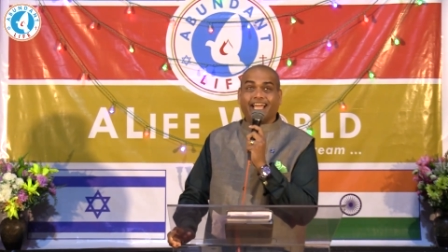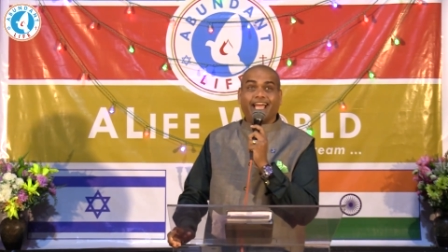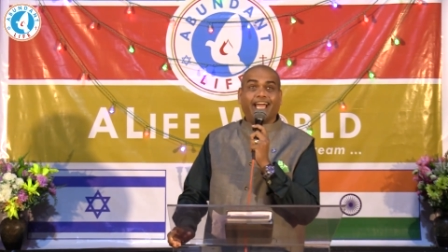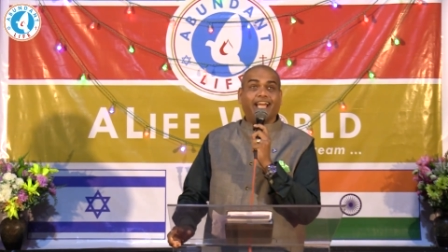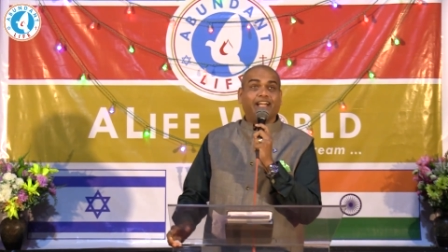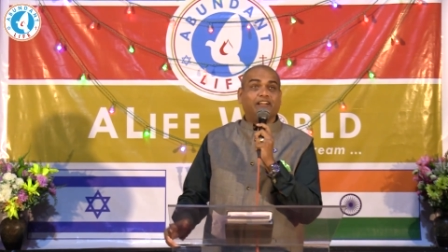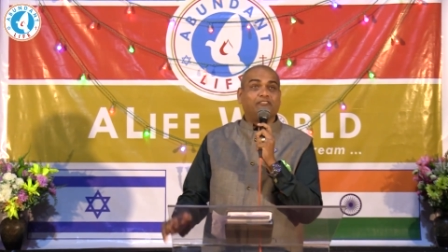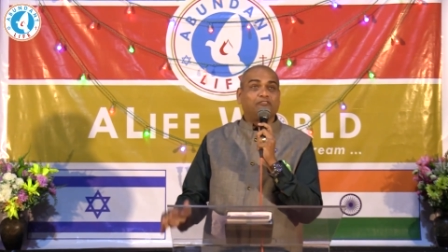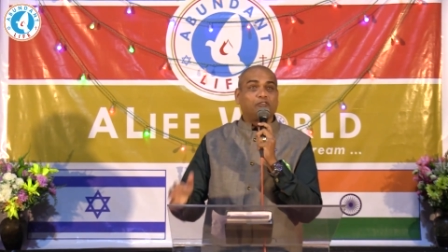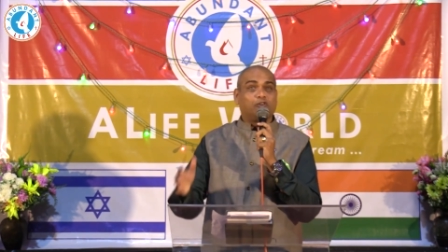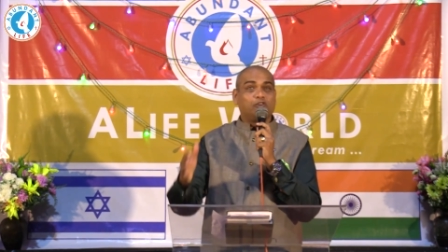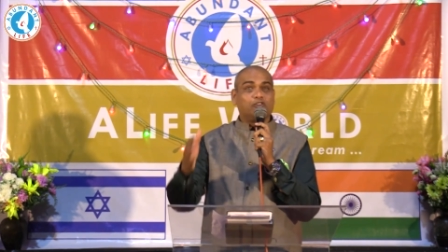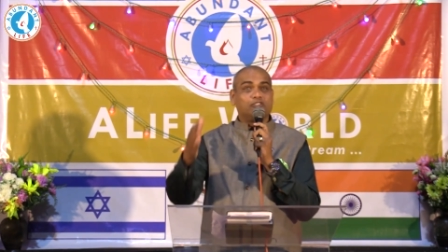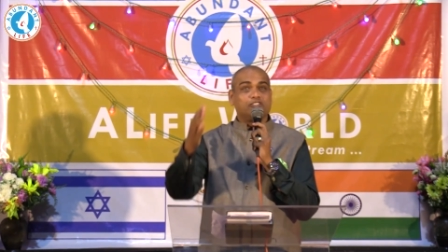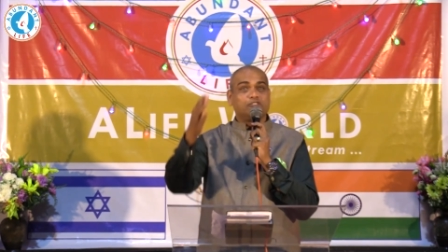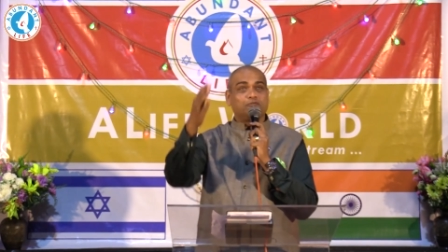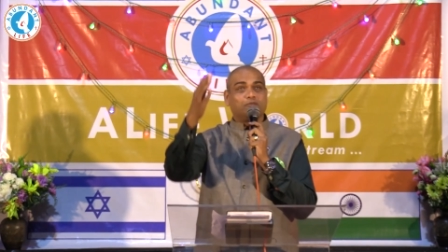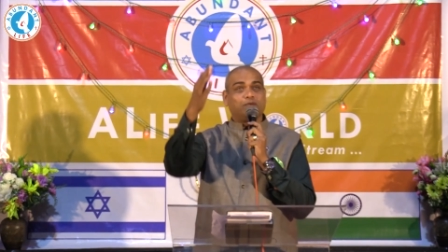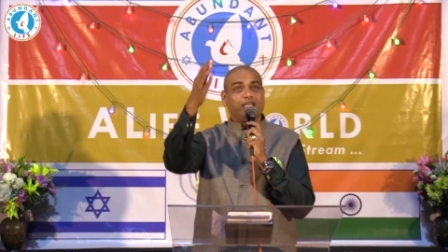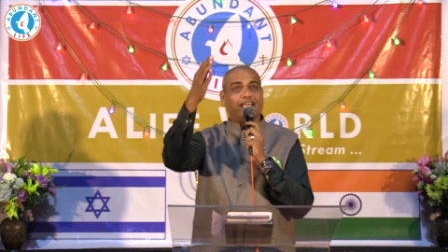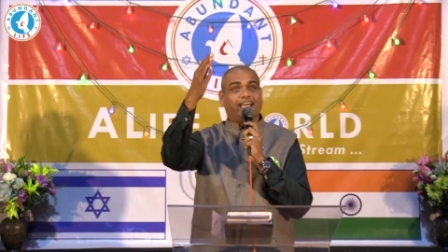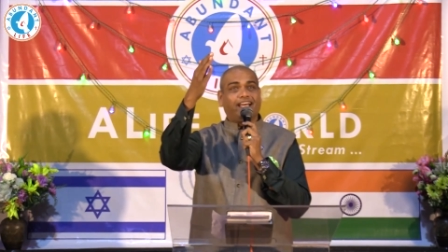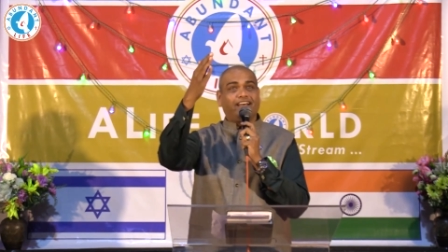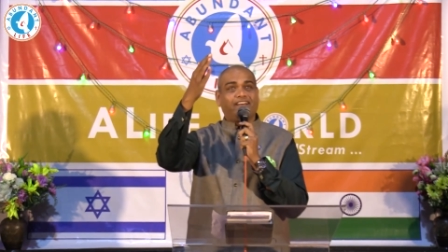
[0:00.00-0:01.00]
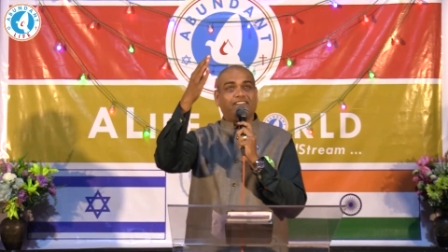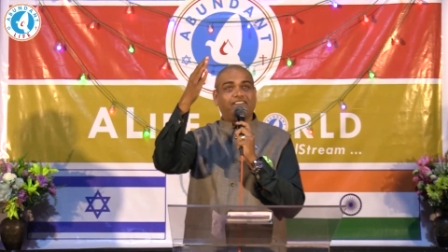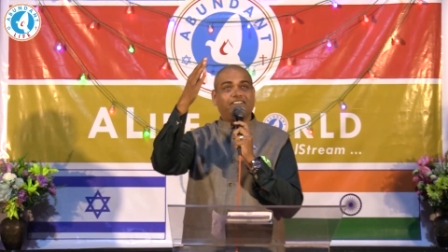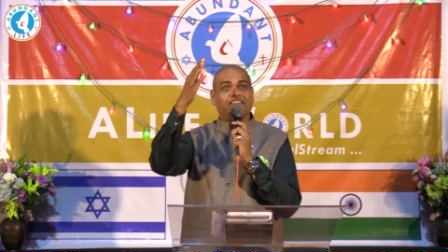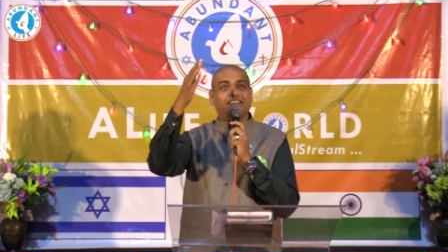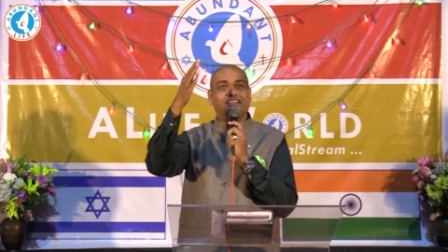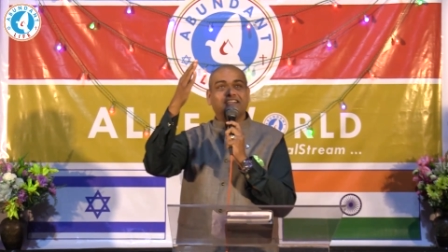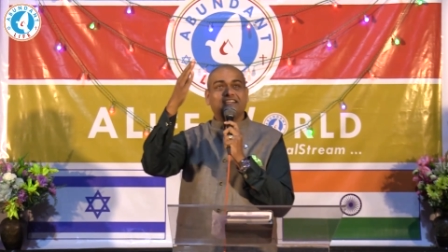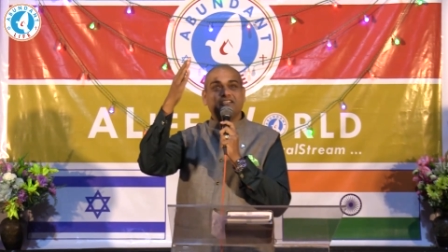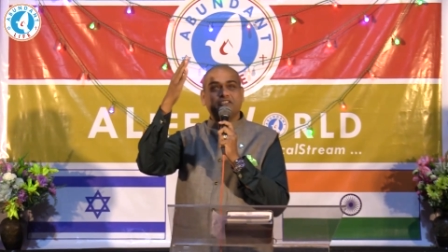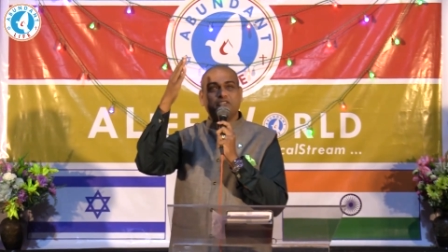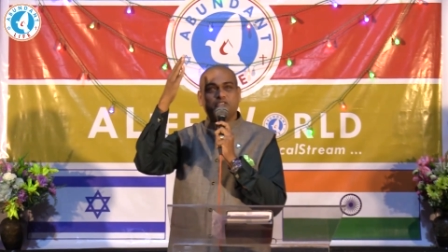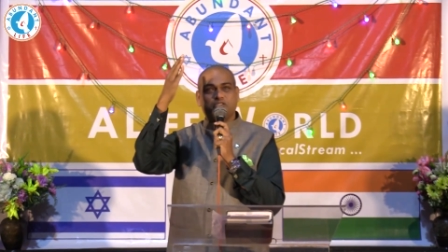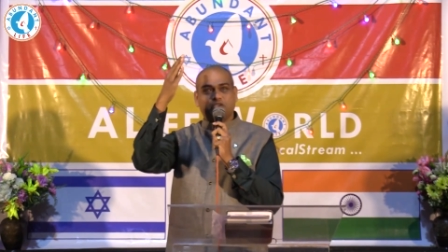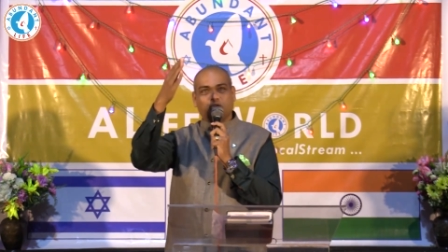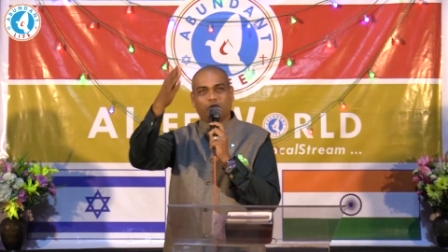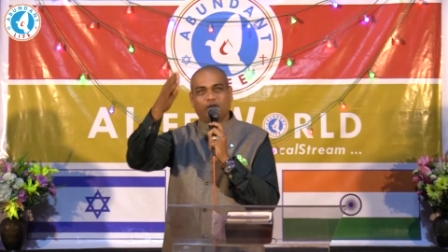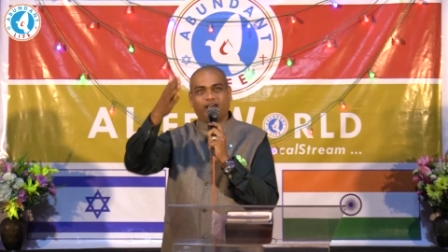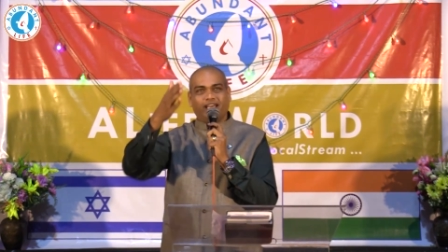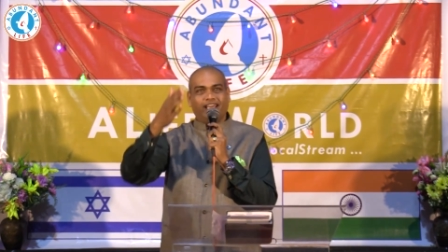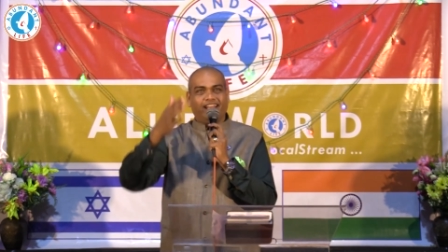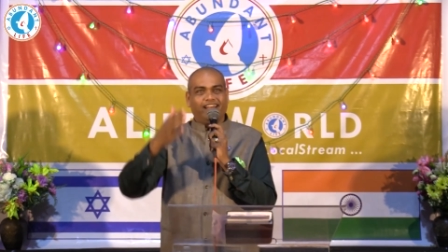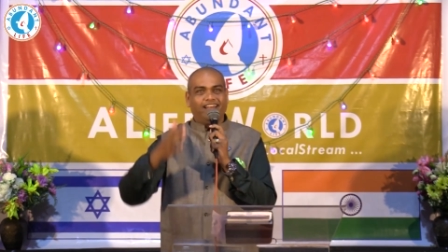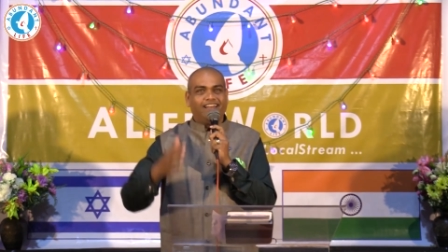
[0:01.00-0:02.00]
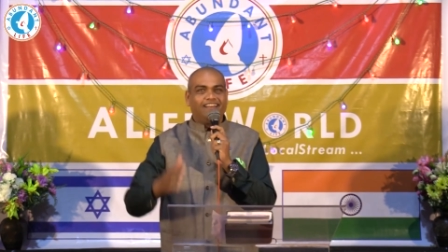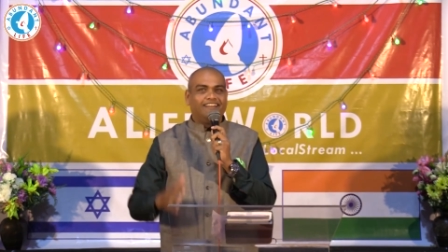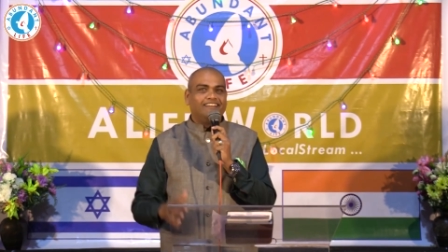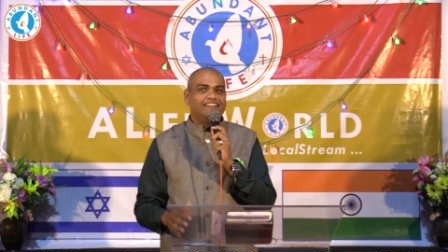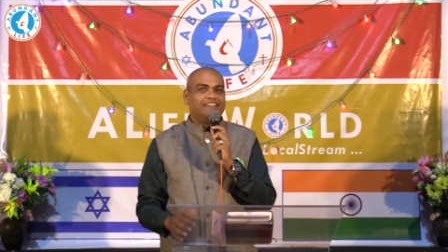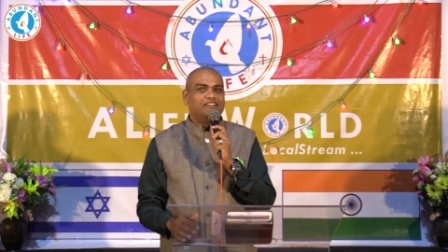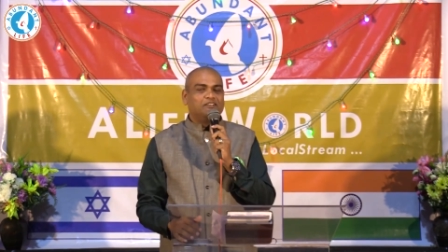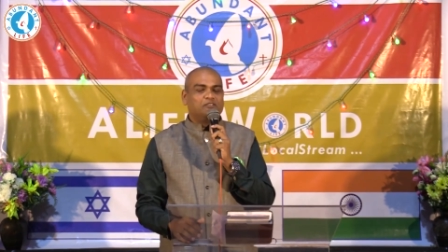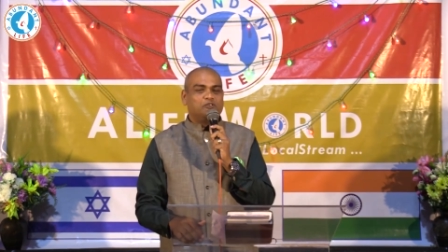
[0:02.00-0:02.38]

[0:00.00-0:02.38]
And of course, we have Joel,